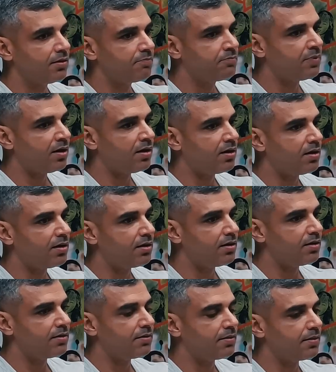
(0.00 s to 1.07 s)
But
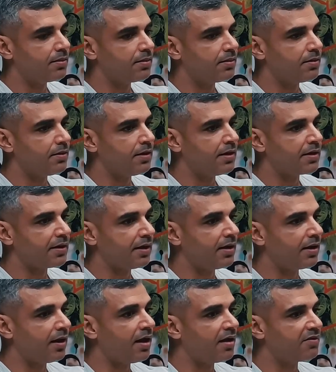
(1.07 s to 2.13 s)
in real
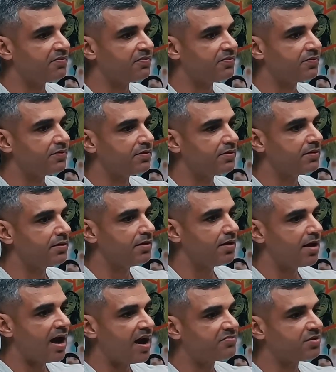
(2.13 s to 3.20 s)
life,
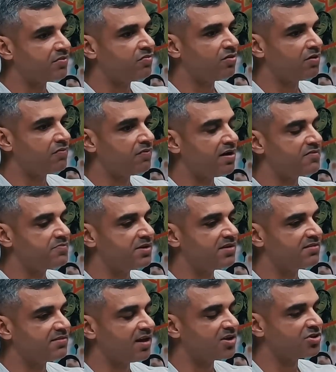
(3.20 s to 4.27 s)
after 45 minutes
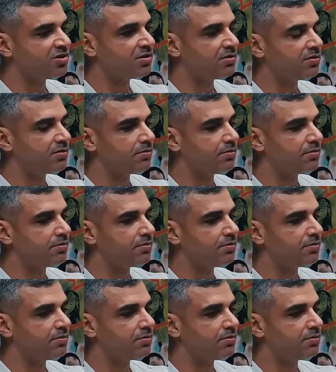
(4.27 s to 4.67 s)
session,